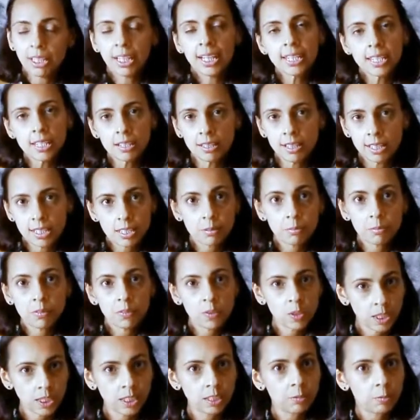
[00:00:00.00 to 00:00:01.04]
But let's look at
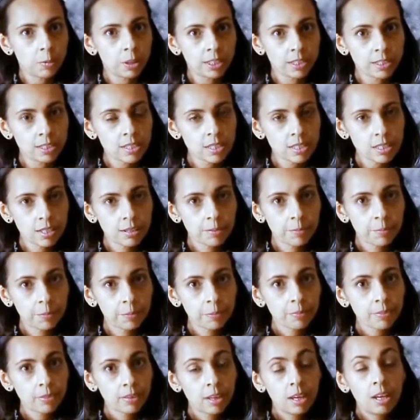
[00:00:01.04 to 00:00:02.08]
some of the key ones.
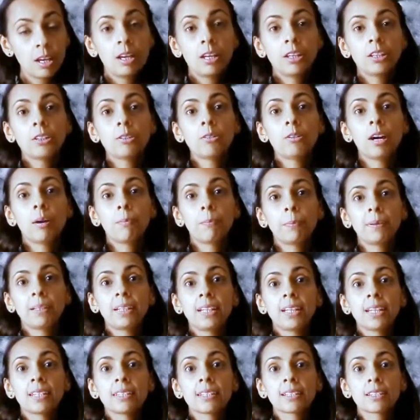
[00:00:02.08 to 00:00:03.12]
Your
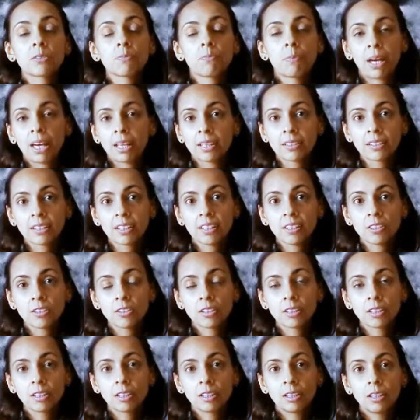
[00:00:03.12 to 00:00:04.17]
company has
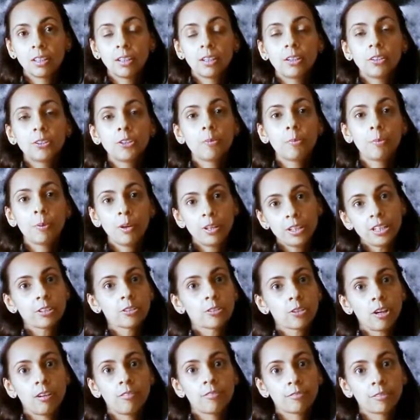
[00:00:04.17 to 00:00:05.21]
expanded. Your
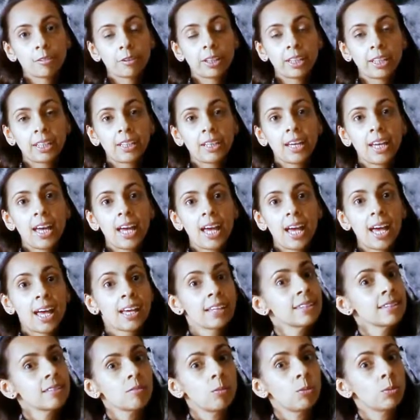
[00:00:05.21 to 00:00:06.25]
product offering
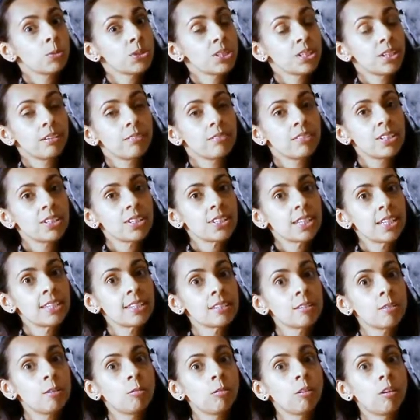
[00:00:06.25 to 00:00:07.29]
and/or service
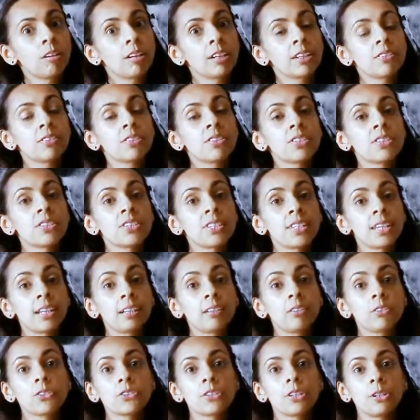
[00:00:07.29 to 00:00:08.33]
is no longer the
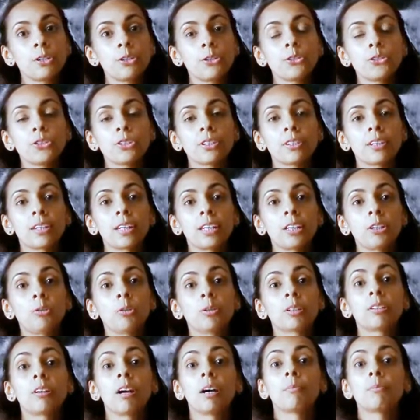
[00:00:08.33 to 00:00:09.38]
single solution that
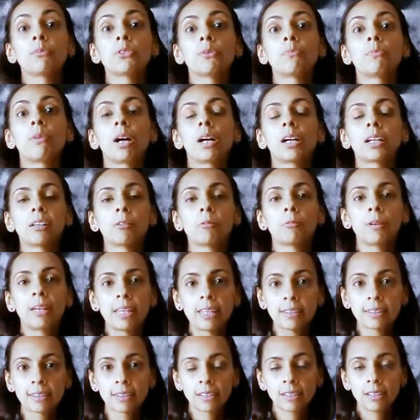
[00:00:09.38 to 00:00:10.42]
you would come to market
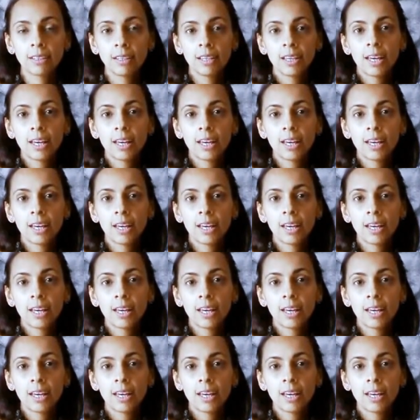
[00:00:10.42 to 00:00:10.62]
with.